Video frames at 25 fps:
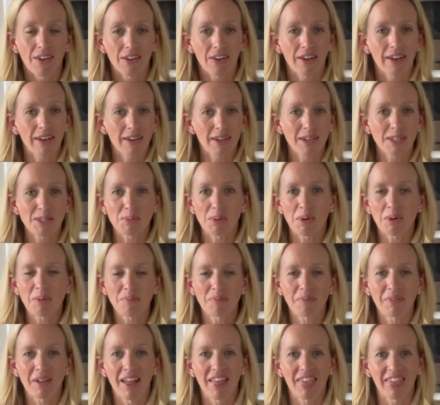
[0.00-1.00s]
All right guys, well,
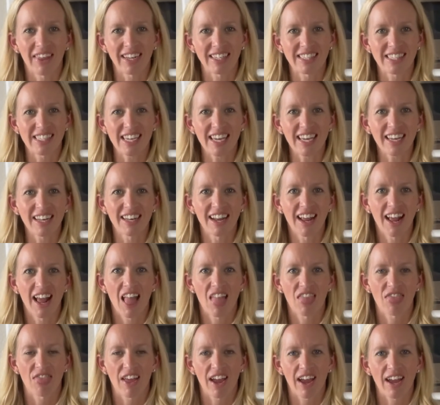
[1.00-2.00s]
that's it.
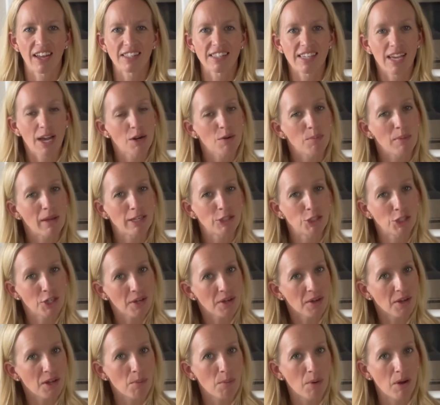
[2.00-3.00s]
That's how to make
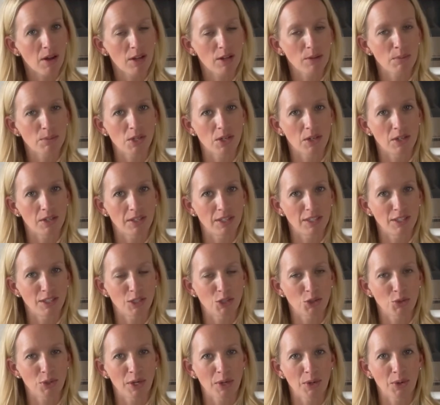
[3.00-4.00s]
chicken kebabs on the
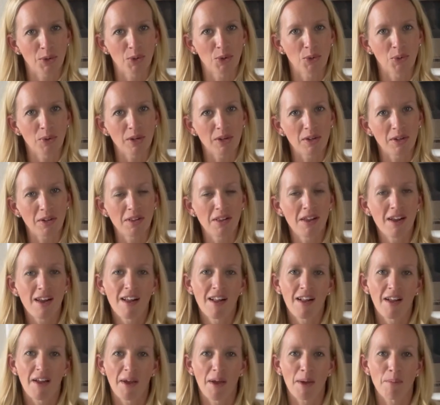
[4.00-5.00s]
Traeger Grill.
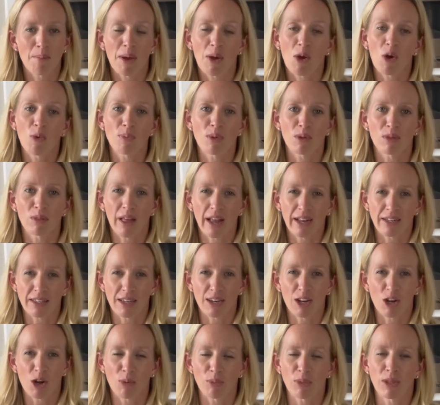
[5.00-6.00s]
I hope you liked
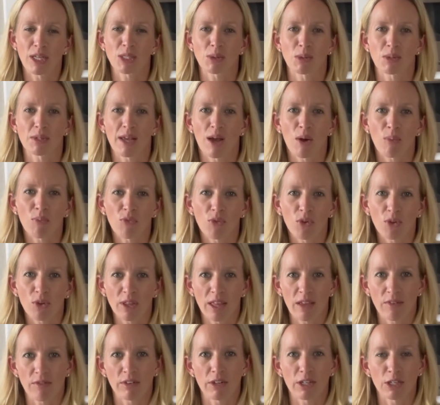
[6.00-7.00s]
it. I hope this was helpful.
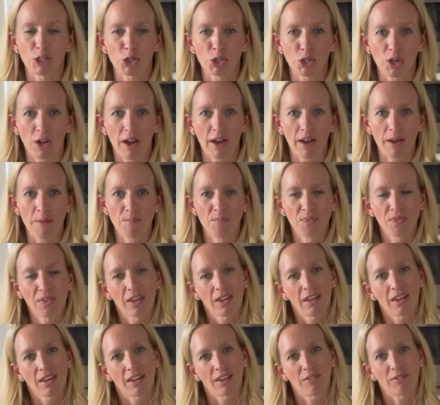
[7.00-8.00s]
Give it a shot.
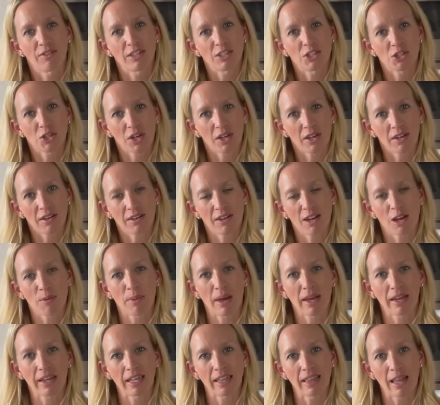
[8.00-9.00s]
If it's good, come
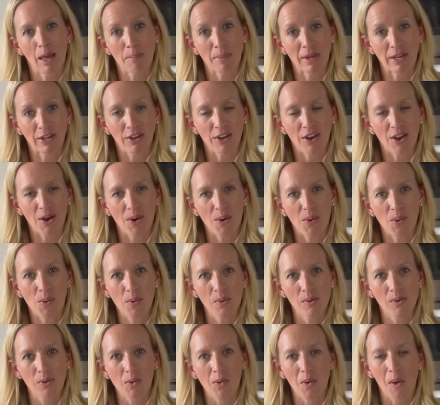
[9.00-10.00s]
back and let me
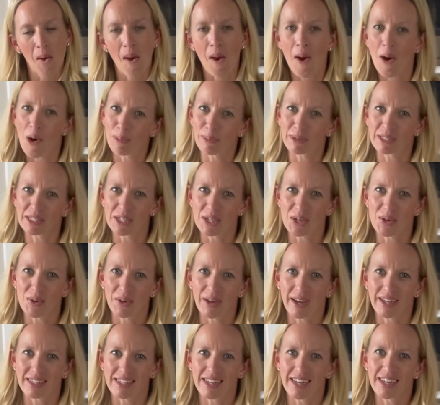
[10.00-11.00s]
know. I hope I see you
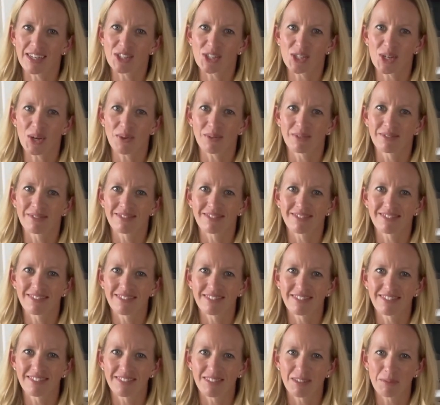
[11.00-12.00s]
guys again soon.
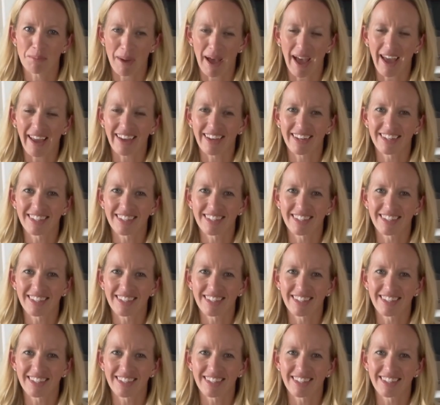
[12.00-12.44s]
Bye.